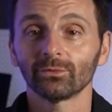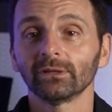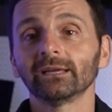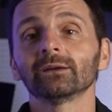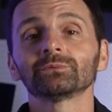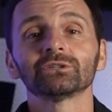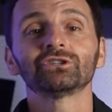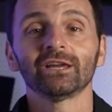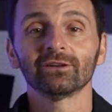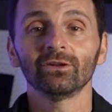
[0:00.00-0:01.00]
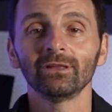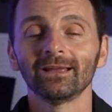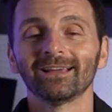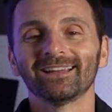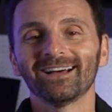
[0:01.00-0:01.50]
it really helps the channel,
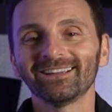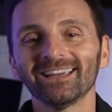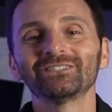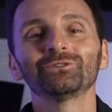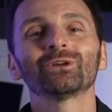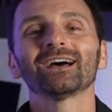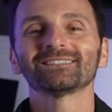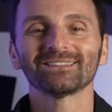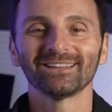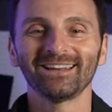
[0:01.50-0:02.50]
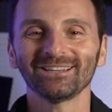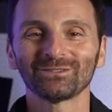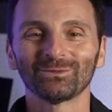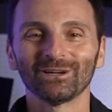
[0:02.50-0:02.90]
and I'll catch you guys on the next